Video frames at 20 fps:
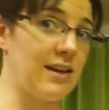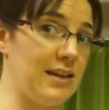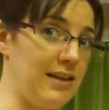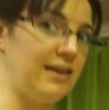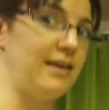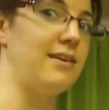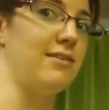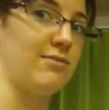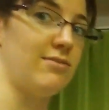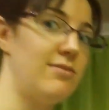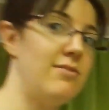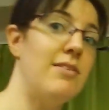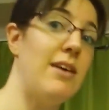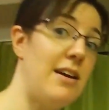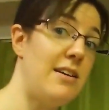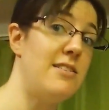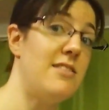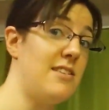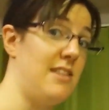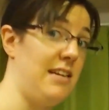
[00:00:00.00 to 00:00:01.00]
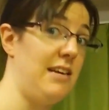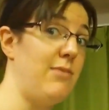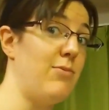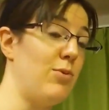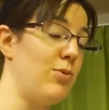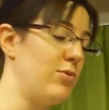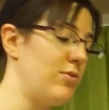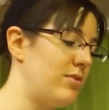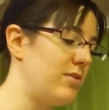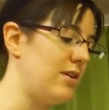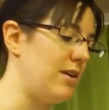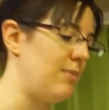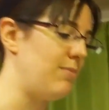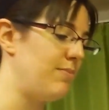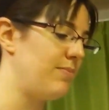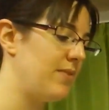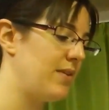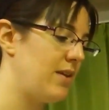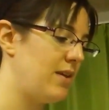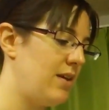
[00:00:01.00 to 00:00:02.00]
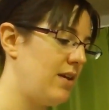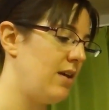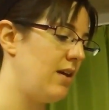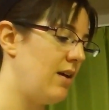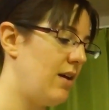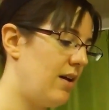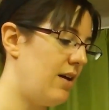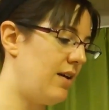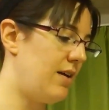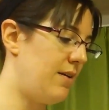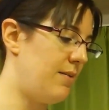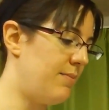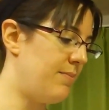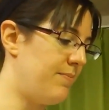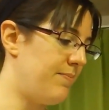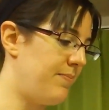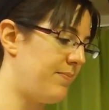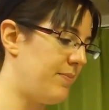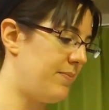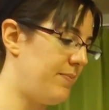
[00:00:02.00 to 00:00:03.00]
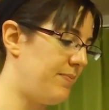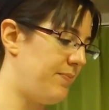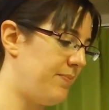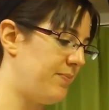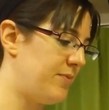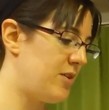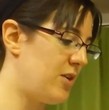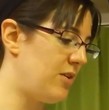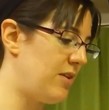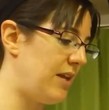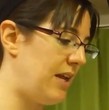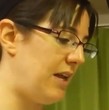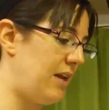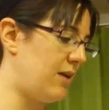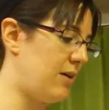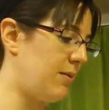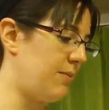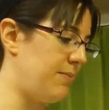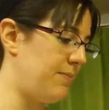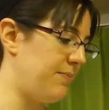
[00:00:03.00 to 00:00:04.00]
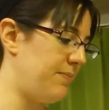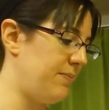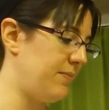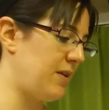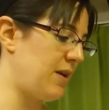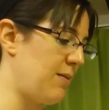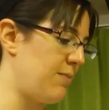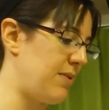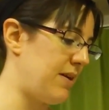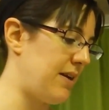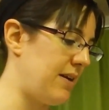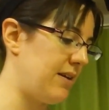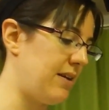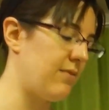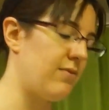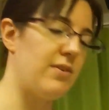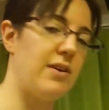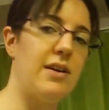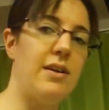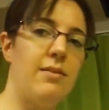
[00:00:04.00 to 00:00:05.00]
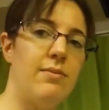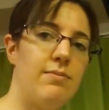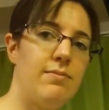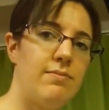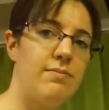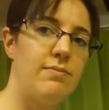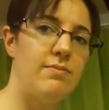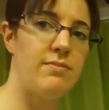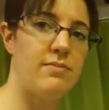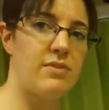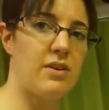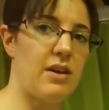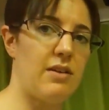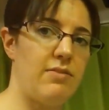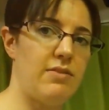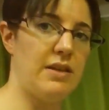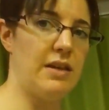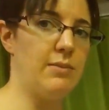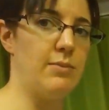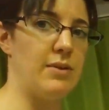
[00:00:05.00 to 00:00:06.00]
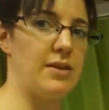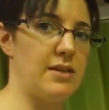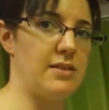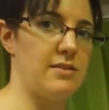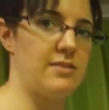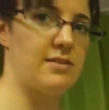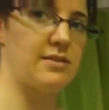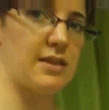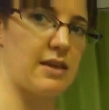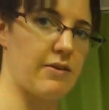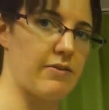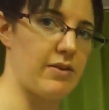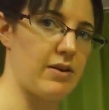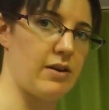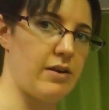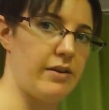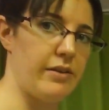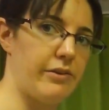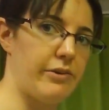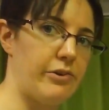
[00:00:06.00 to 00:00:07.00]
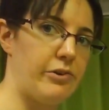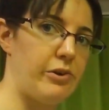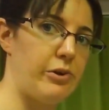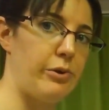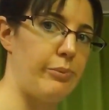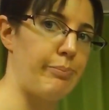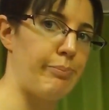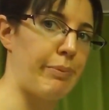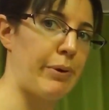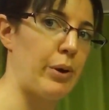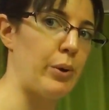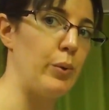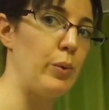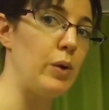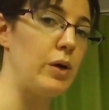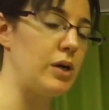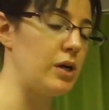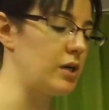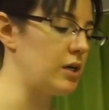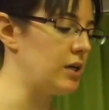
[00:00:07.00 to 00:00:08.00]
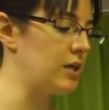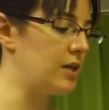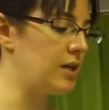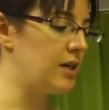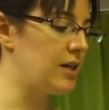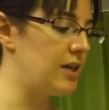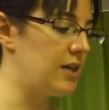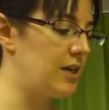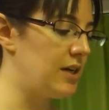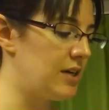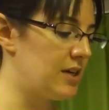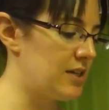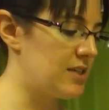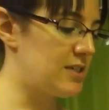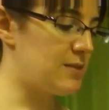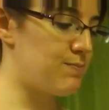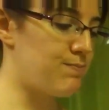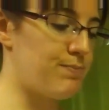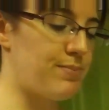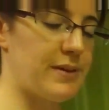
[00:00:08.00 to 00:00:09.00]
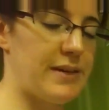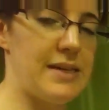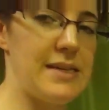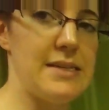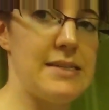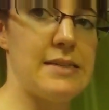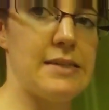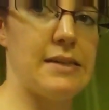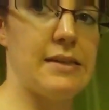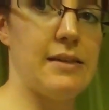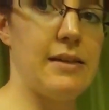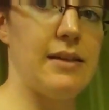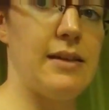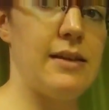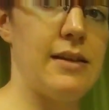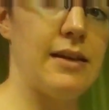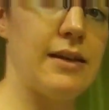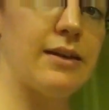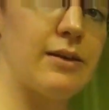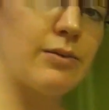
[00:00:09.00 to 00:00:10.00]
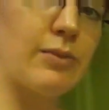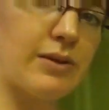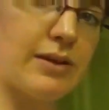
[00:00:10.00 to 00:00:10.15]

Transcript: I leave, I just leave all the time. Um, turn the heat up, come back every five, ten minutes, give it another poke basically now